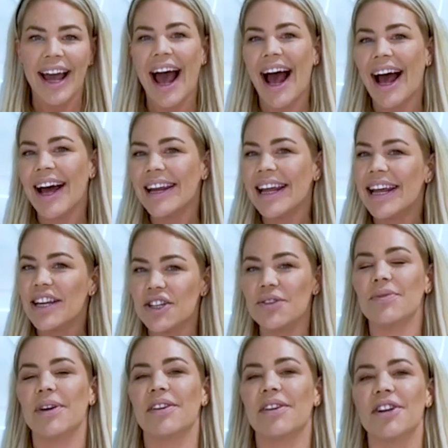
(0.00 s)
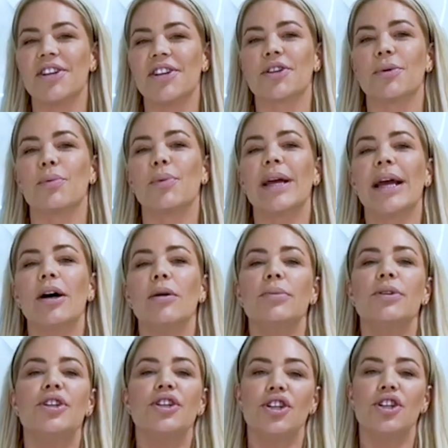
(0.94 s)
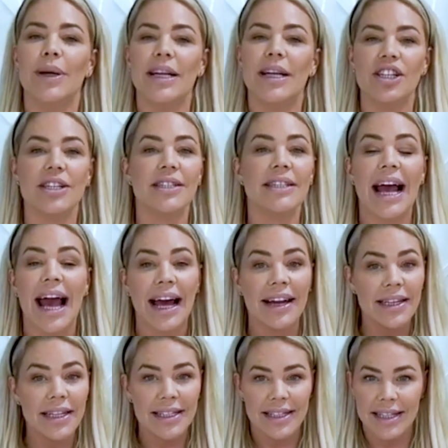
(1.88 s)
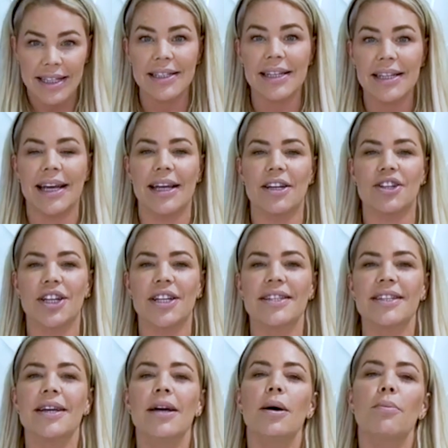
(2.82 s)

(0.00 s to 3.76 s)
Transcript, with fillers: At Agent Renovation, we help new agents and existing agents